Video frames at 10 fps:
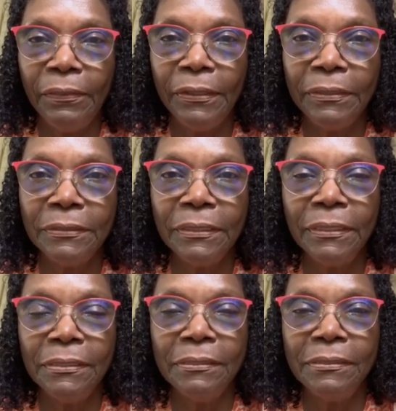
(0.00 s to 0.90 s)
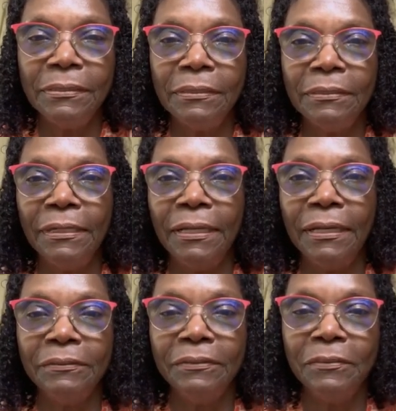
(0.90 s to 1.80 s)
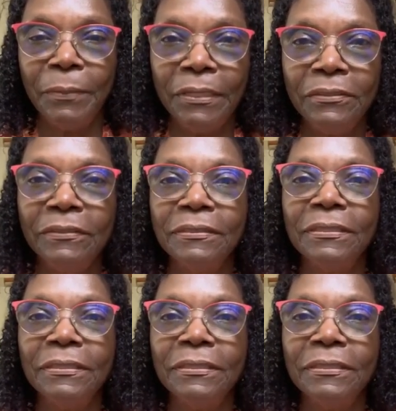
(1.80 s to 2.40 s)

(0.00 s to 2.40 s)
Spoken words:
this is Dialysis Patient